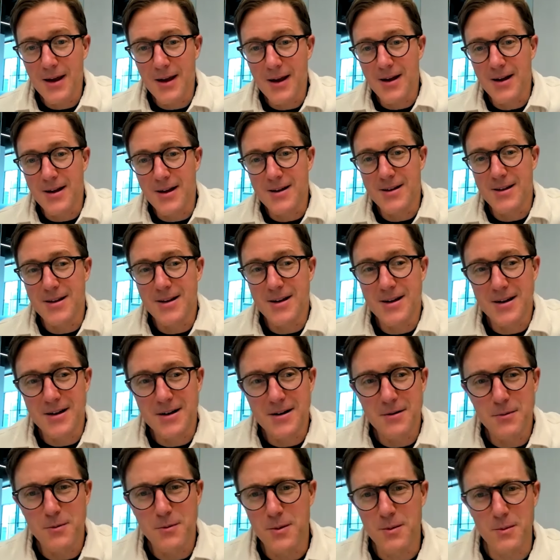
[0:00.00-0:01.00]
and
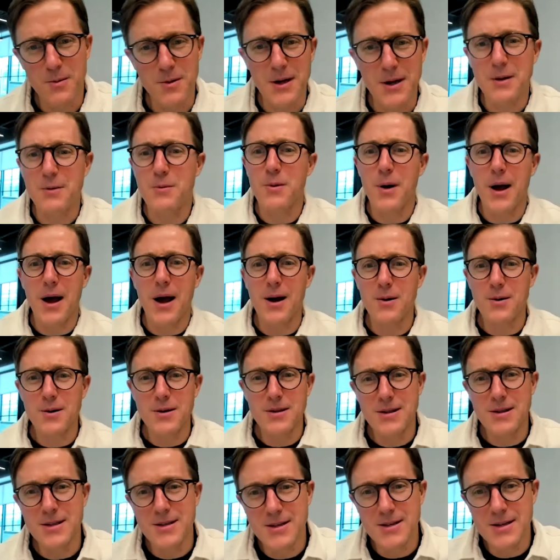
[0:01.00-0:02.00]
uh, like how
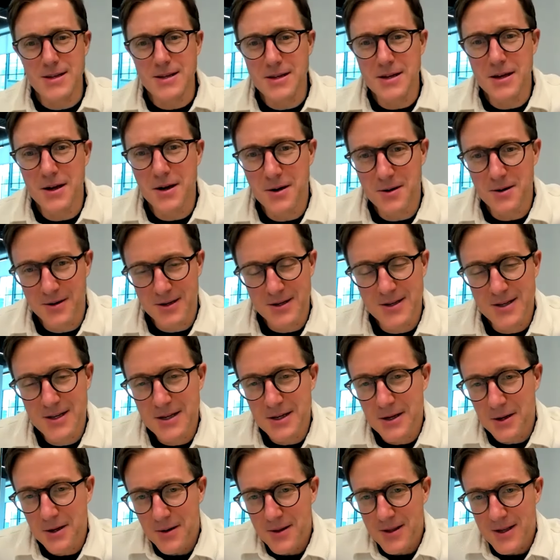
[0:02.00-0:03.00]
could the C E O, his C
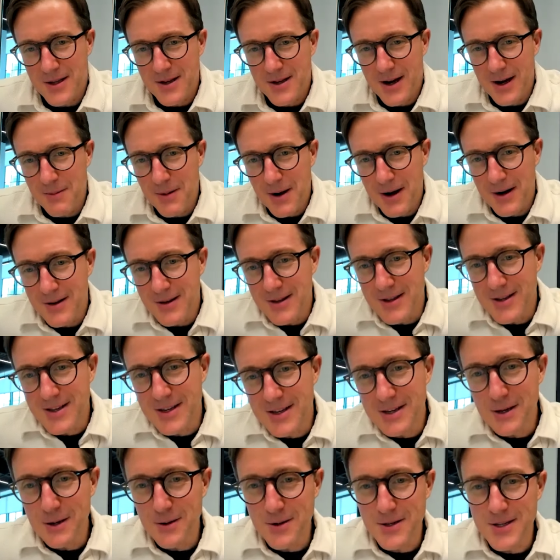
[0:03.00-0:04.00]
E O at the time, how could the C
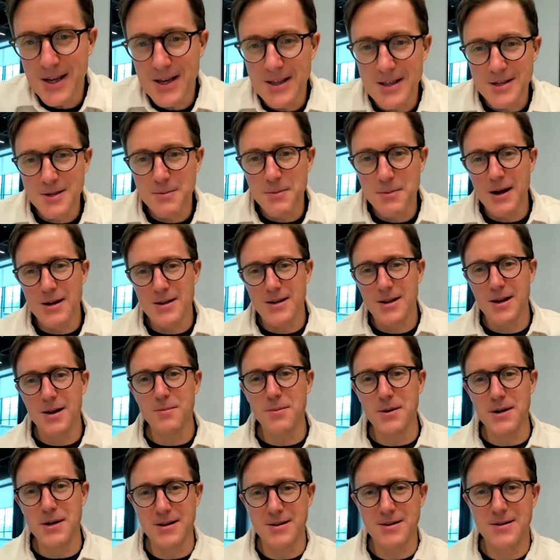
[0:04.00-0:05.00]
E O say this about his
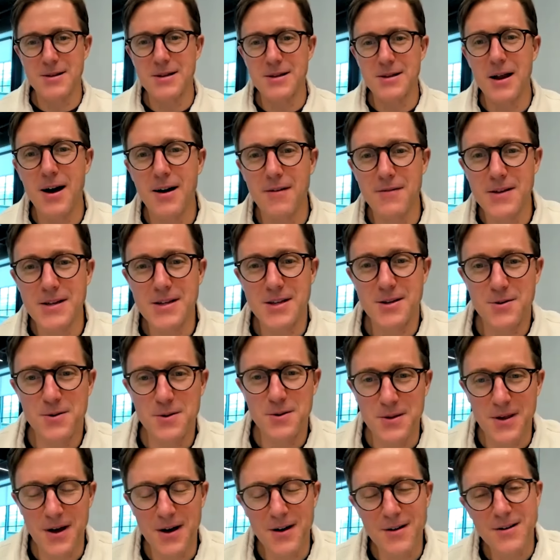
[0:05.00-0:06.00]
company? It's an obvious
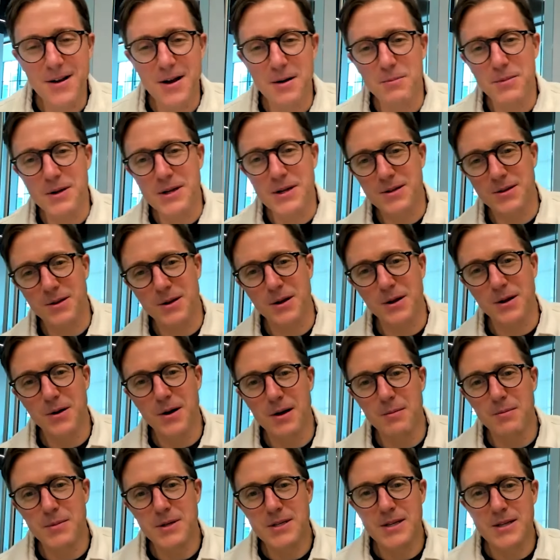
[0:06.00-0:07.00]
truth. All companies are going to go
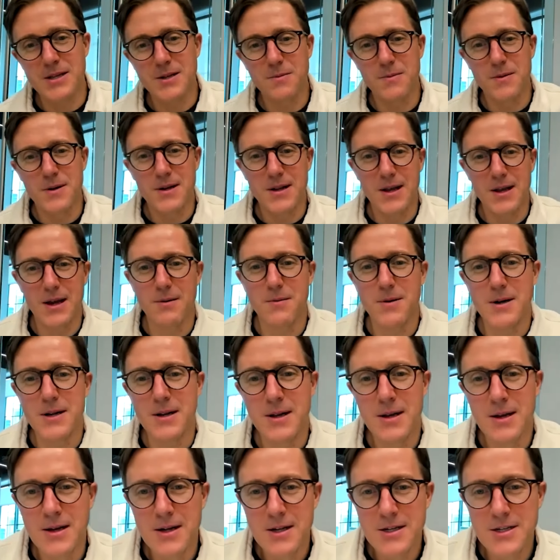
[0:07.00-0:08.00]
out of business one day. What
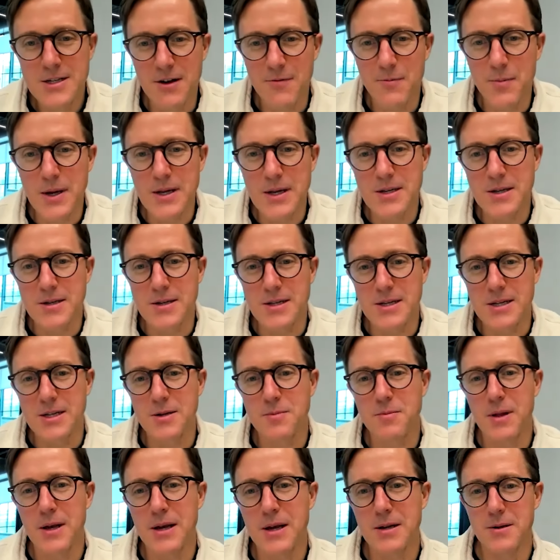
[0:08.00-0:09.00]
Jeff Bezos
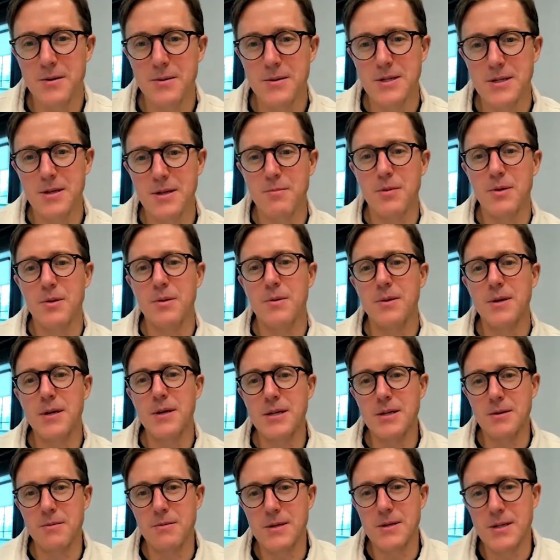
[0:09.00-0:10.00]
explained to his
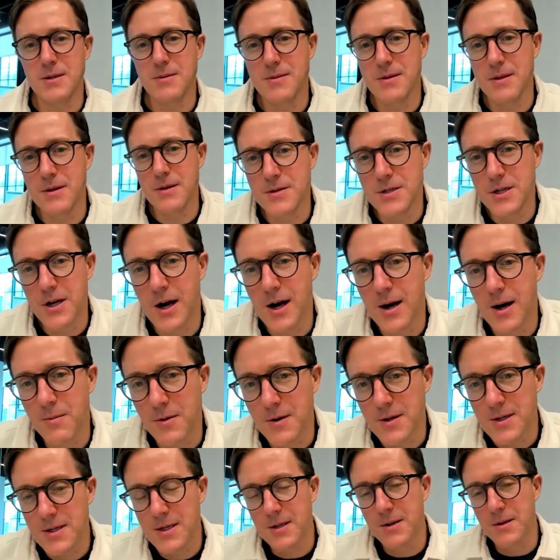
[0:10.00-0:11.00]
employees was their job
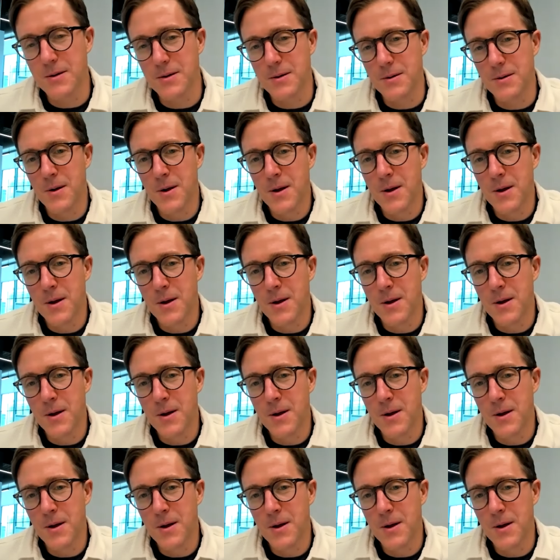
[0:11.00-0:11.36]
was to